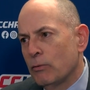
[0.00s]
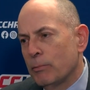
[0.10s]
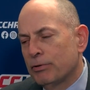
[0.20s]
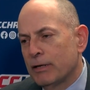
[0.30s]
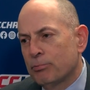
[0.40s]

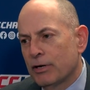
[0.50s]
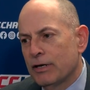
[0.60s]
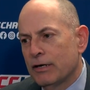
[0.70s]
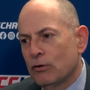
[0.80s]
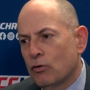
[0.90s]
played pretty
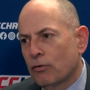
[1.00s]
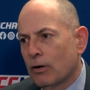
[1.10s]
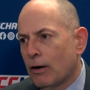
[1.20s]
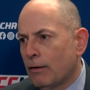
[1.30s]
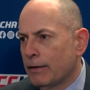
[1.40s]
good
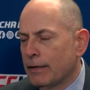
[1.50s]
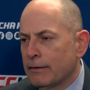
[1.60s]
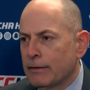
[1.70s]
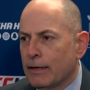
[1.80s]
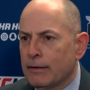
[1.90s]
overall,
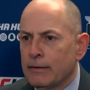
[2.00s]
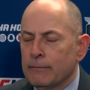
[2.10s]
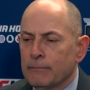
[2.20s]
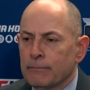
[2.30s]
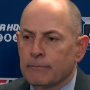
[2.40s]
and
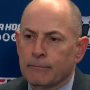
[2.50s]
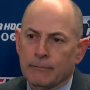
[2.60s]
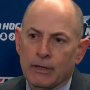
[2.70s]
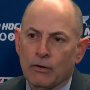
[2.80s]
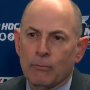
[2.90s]

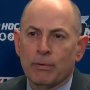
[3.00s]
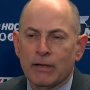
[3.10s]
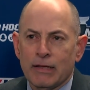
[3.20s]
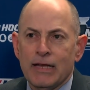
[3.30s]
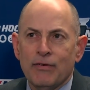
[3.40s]
you know,
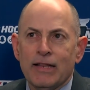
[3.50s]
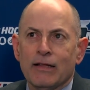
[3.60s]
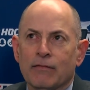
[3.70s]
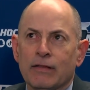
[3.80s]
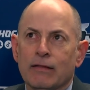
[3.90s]
but even in
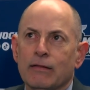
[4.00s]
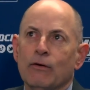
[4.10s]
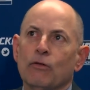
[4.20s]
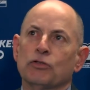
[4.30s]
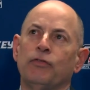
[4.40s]
that, you
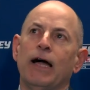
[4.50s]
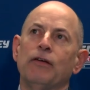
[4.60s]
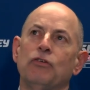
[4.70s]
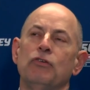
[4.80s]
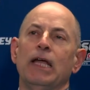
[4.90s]
know, those
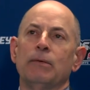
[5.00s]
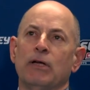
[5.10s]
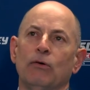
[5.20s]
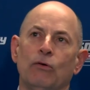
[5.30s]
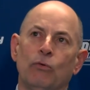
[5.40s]
5-2 games,
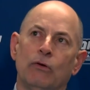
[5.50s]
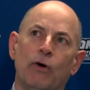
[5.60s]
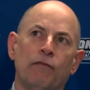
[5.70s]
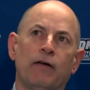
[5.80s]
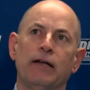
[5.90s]
the
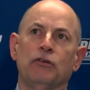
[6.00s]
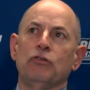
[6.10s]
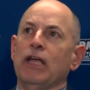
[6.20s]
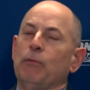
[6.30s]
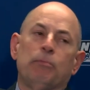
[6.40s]
one
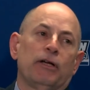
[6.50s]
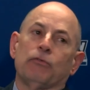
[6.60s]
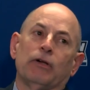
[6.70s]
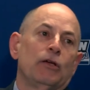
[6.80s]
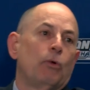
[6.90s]
5-2 game, we played
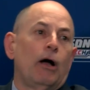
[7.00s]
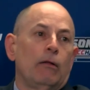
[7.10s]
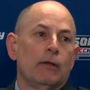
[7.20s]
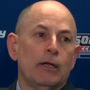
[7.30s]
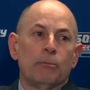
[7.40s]
really
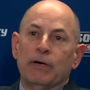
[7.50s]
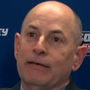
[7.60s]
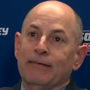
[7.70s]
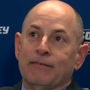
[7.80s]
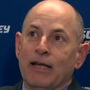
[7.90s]
well,
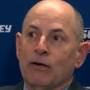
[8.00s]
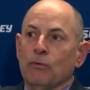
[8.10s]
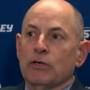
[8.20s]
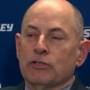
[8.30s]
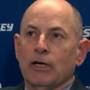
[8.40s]
but Tech
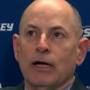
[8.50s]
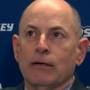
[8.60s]
was